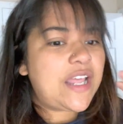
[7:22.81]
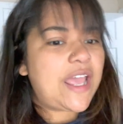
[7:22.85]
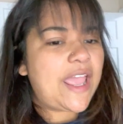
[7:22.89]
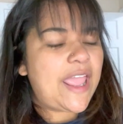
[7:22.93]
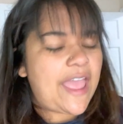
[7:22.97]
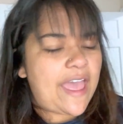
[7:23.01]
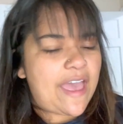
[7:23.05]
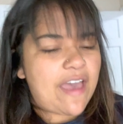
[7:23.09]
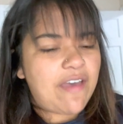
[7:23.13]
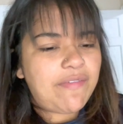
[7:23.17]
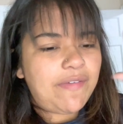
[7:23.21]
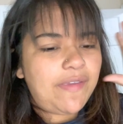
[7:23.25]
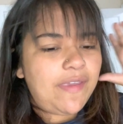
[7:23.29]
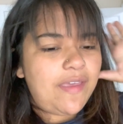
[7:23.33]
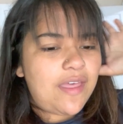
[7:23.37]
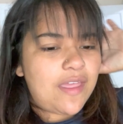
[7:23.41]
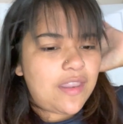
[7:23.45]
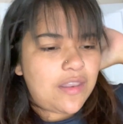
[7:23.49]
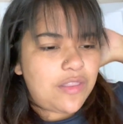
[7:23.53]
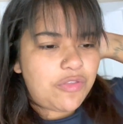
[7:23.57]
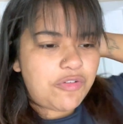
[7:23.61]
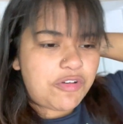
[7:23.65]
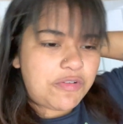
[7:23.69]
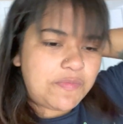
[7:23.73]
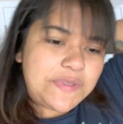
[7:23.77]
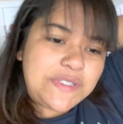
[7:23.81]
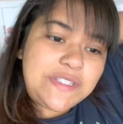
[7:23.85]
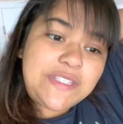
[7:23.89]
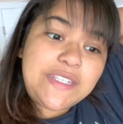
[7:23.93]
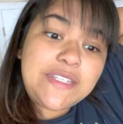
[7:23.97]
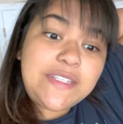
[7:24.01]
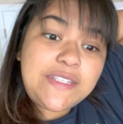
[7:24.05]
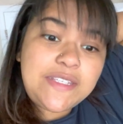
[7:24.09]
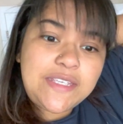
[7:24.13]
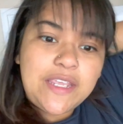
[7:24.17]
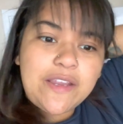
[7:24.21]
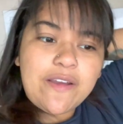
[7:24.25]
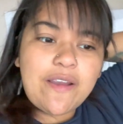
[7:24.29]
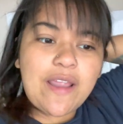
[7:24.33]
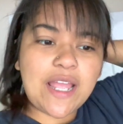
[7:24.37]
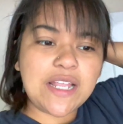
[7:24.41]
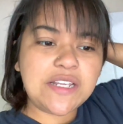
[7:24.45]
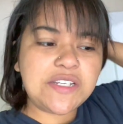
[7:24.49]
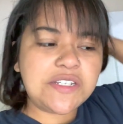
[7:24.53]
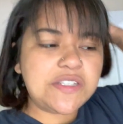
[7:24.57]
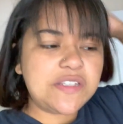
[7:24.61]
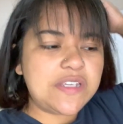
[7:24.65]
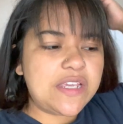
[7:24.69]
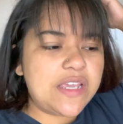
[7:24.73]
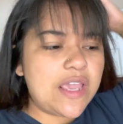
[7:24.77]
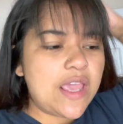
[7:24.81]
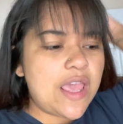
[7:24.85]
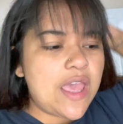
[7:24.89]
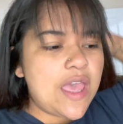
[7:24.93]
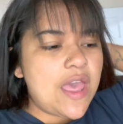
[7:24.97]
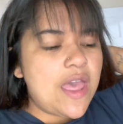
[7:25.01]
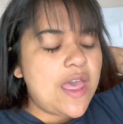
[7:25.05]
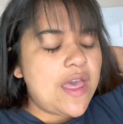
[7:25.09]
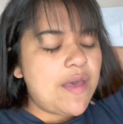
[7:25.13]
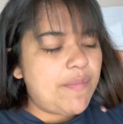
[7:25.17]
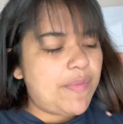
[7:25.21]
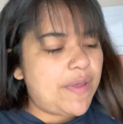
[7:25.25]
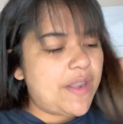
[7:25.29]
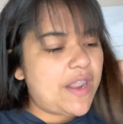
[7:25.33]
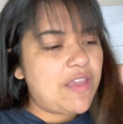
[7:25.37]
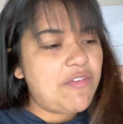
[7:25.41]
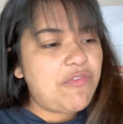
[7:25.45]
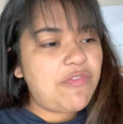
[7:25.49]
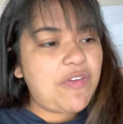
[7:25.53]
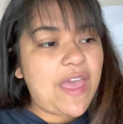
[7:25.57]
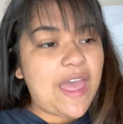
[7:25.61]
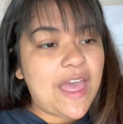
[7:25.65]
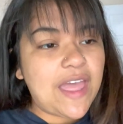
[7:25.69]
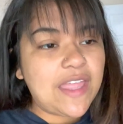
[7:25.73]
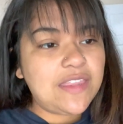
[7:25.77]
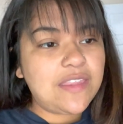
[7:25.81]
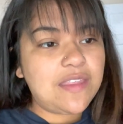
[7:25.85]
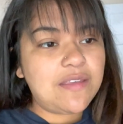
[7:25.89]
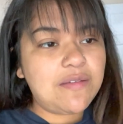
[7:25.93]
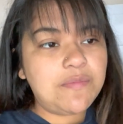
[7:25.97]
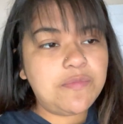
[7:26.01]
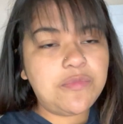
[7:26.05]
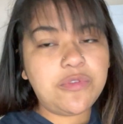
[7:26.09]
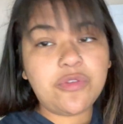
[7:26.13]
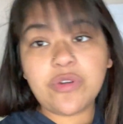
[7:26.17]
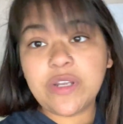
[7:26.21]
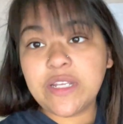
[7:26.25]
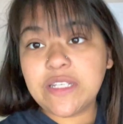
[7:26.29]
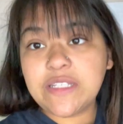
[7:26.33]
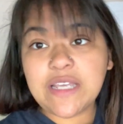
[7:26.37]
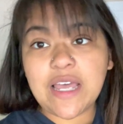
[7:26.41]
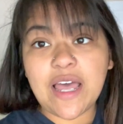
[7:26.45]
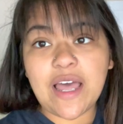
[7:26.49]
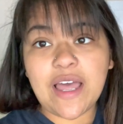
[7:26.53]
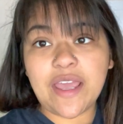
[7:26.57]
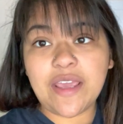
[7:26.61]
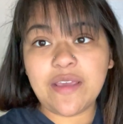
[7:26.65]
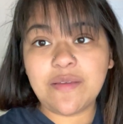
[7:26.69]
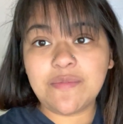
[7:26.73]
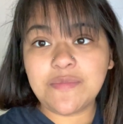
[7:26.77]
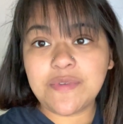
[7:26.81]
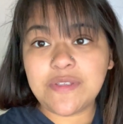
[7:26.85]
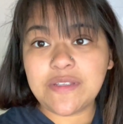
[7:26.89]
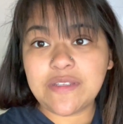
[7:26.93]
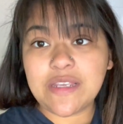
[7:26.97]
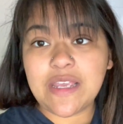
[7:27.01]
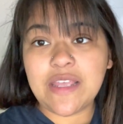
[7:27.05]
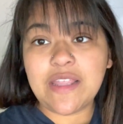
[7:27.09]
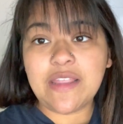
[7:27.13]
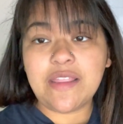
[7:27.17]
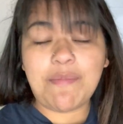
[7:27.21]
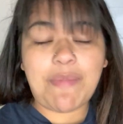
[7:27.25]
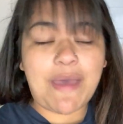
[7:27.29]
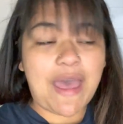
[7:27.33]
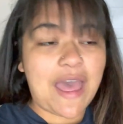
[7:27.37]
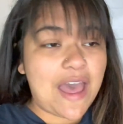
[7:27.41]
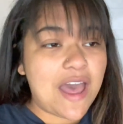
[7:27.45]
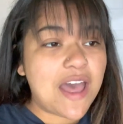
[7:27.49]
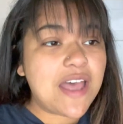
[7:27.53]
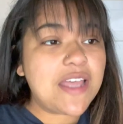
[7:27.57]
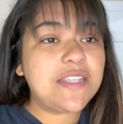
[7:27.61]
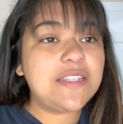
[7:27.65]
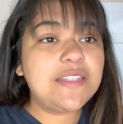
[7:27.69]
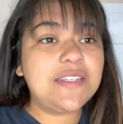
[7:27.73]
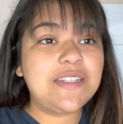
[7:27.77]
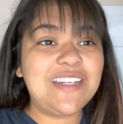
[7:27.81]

I haven't gotten thrips this year actually, but I've had them three times in the past.